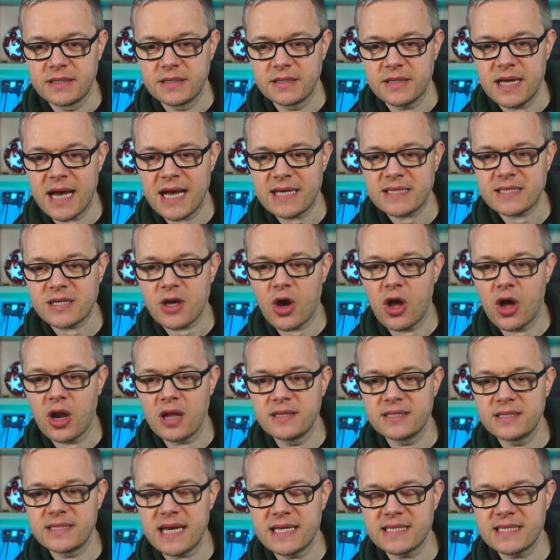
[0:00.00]
Ask
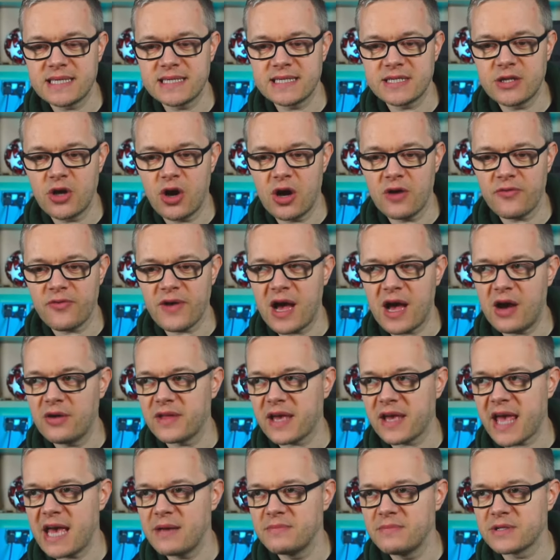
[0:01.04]
Colin says it's not a foul, the
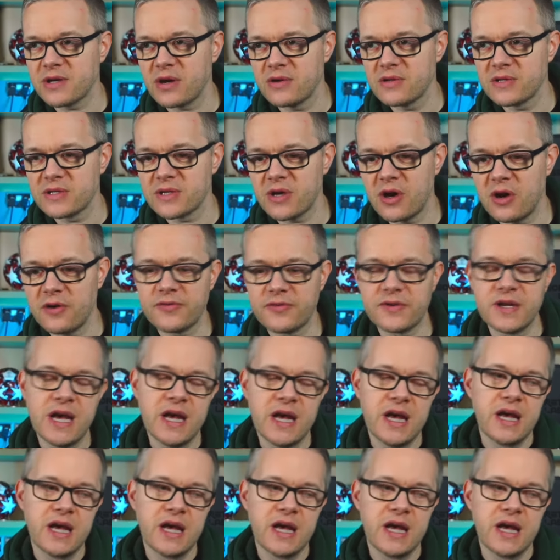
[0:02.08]
game's gone soft.